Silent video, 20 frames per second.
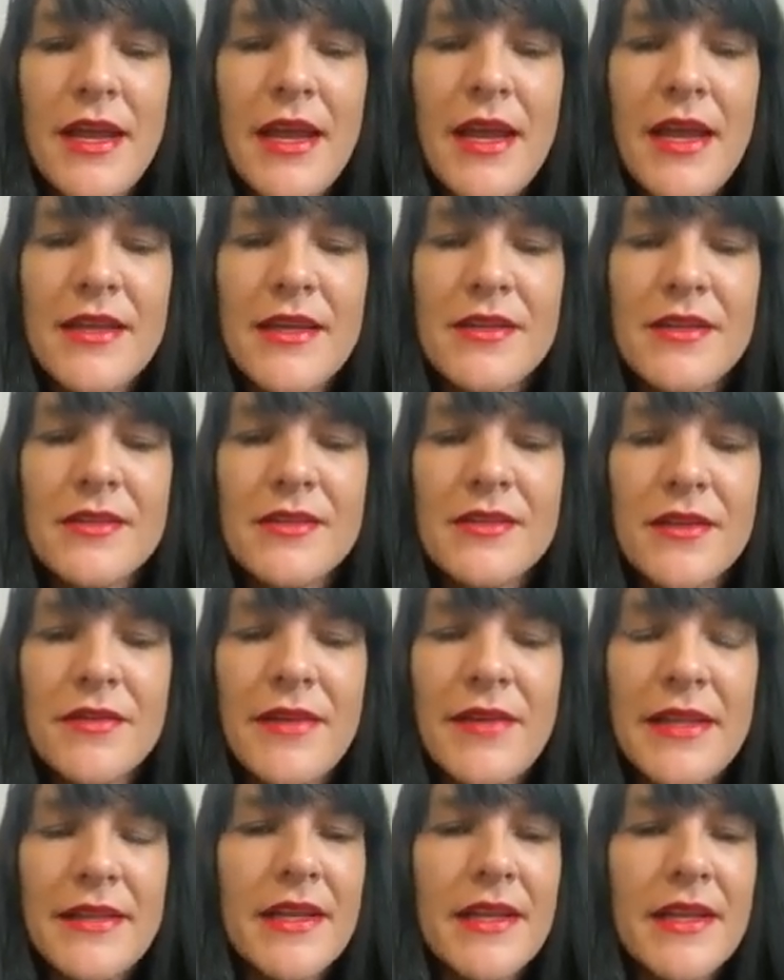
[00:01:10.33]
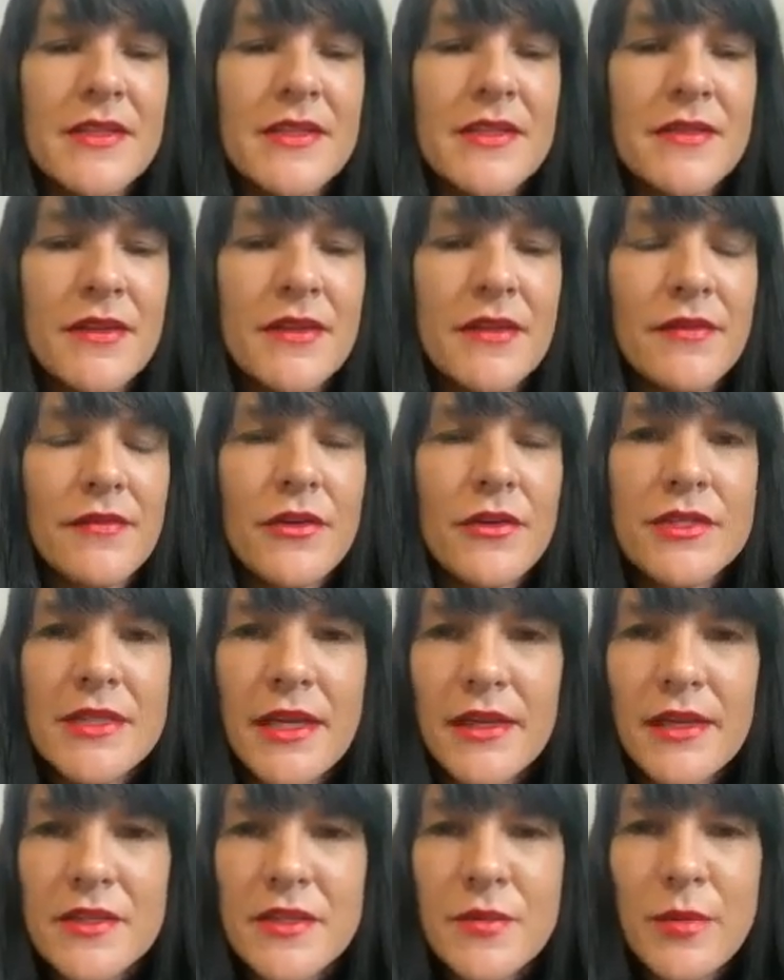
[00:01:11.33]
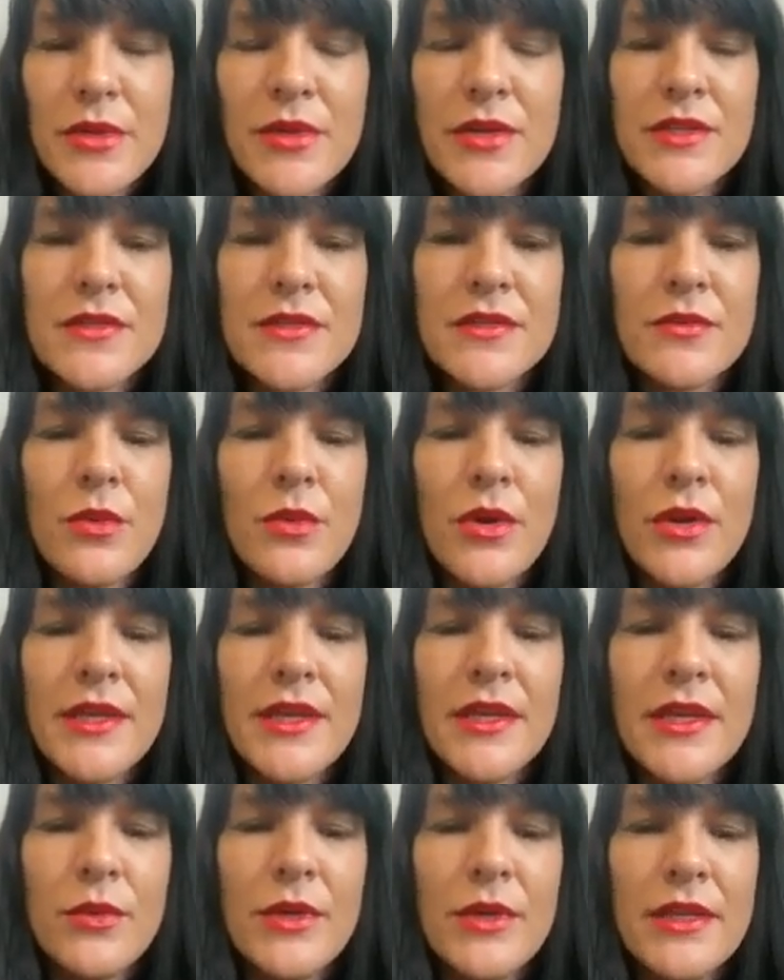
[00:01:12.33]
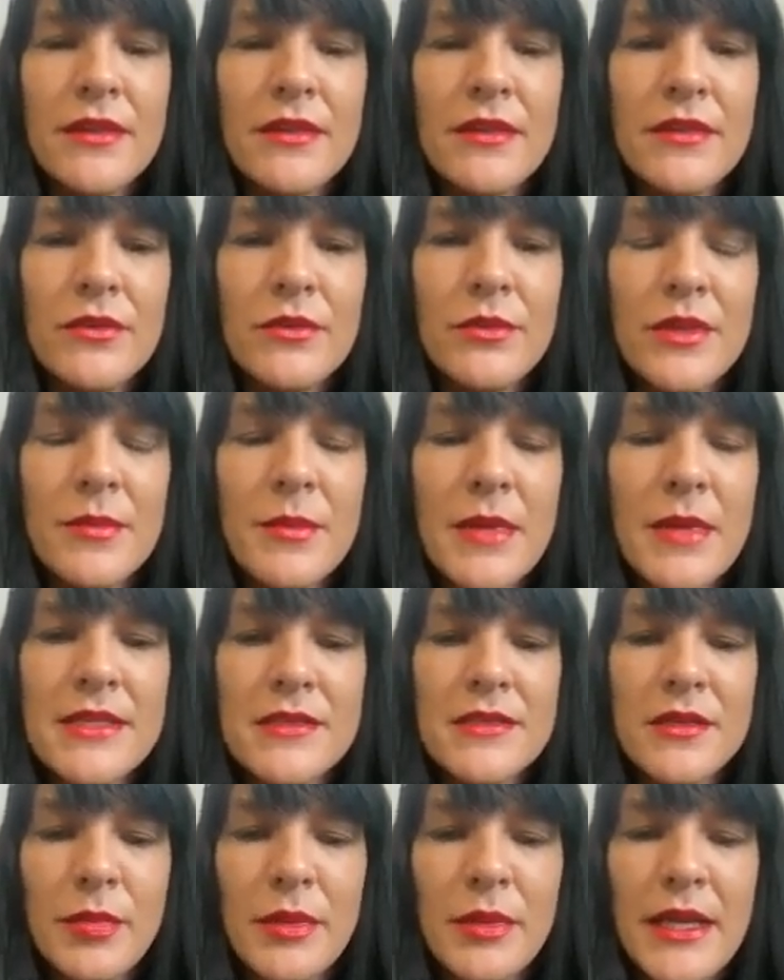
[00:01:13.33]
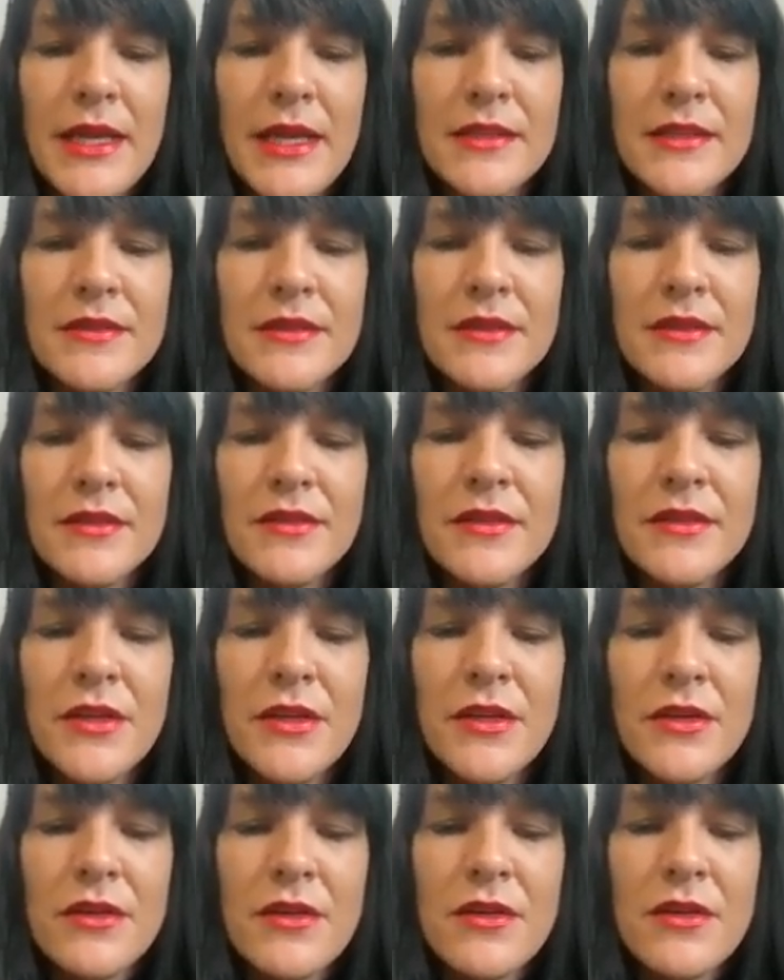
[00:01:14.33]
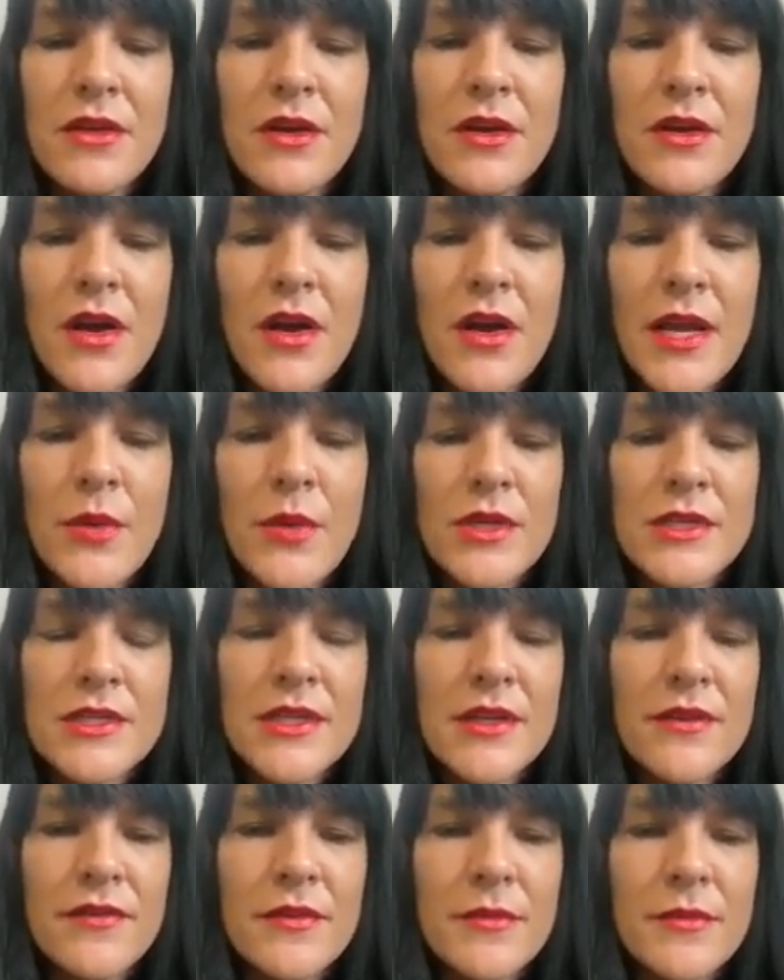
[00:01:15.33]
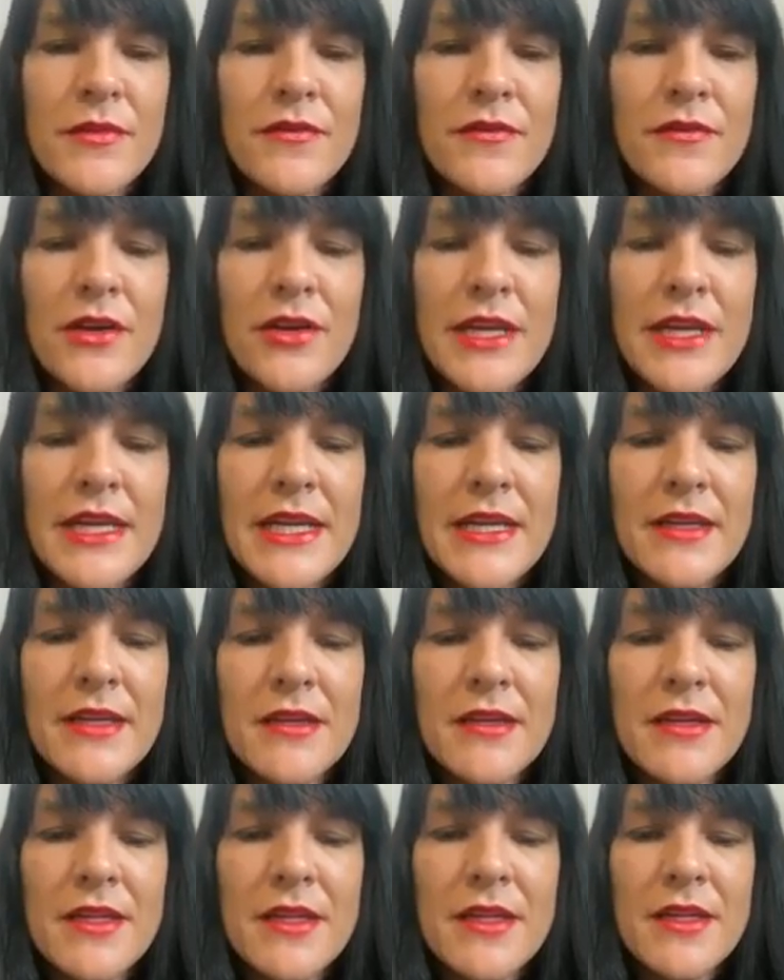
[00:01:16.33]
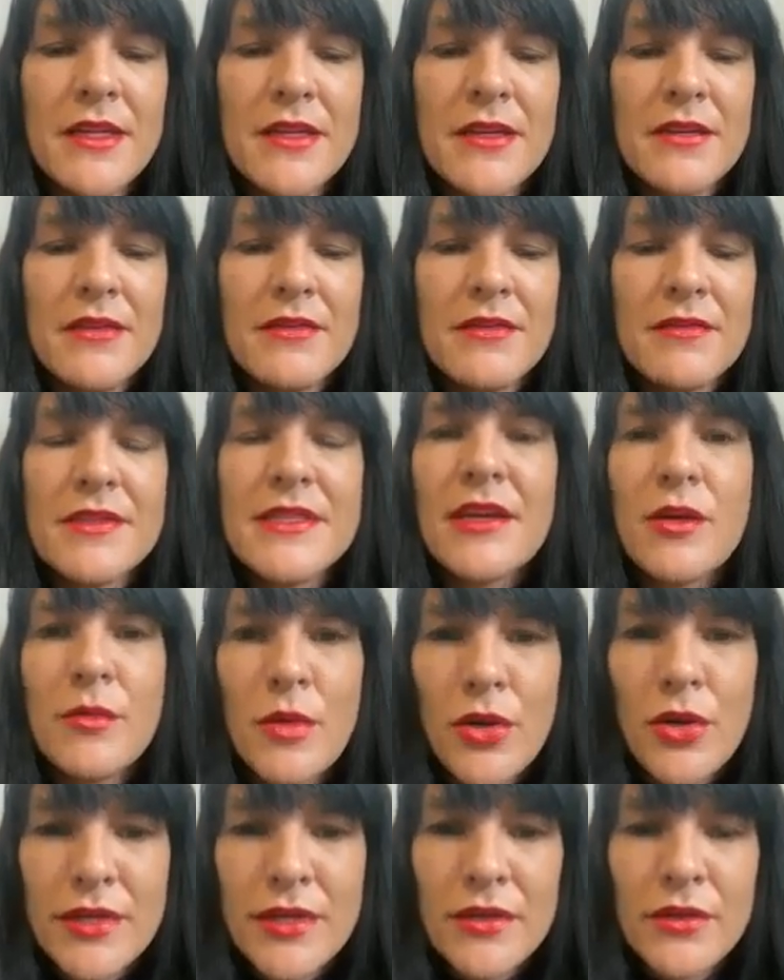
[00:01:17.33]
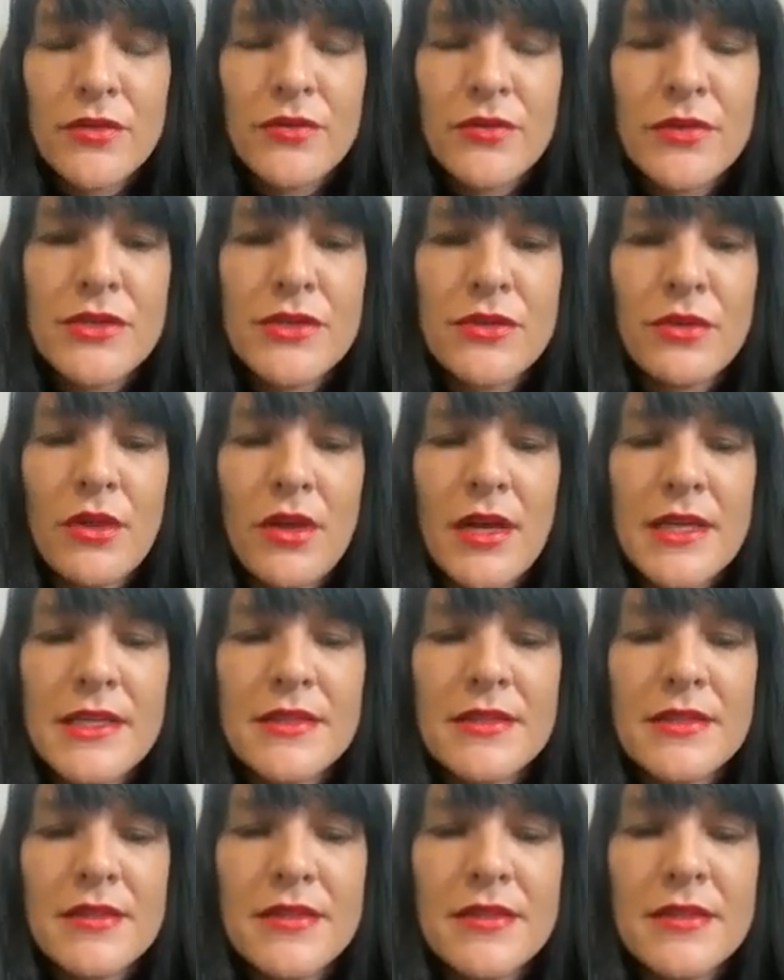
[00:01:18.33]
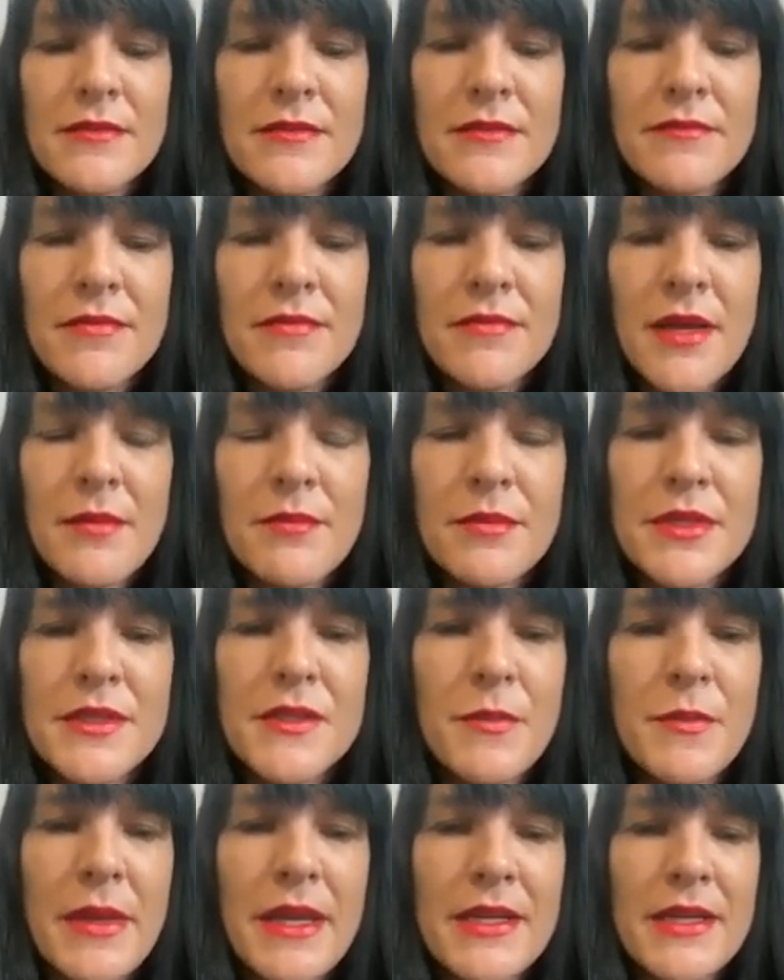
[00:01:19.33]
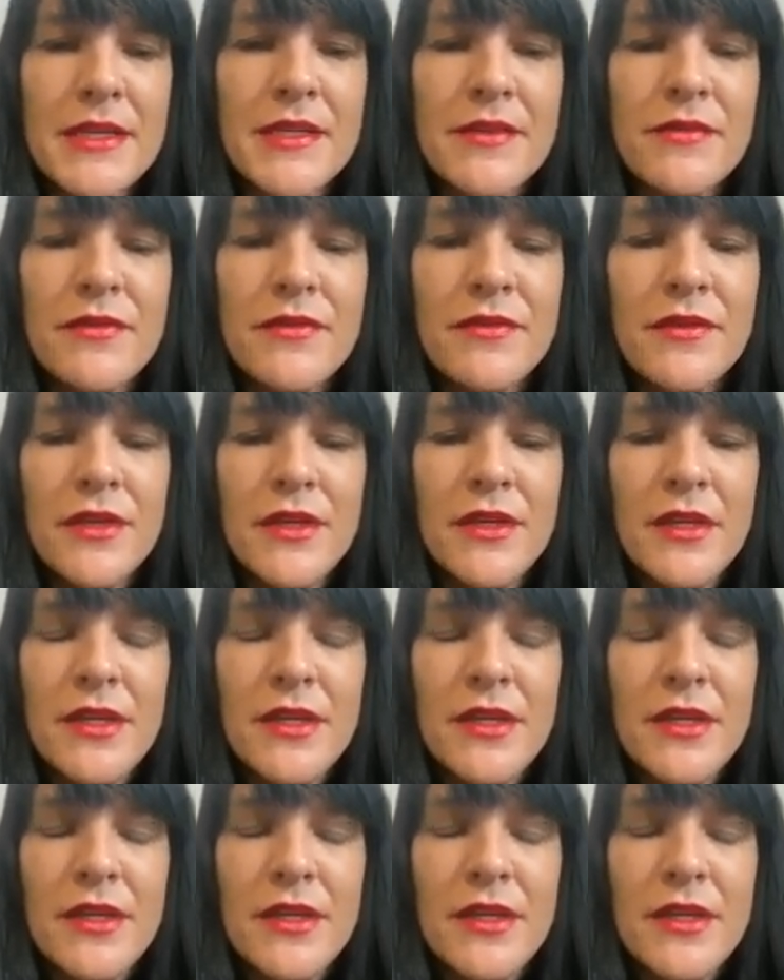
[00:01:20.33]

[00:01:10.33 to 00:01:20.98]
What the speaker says: and I've had that first-hand experience working with master plants and ayahuasca from a very ceremonial and ritualized perspective.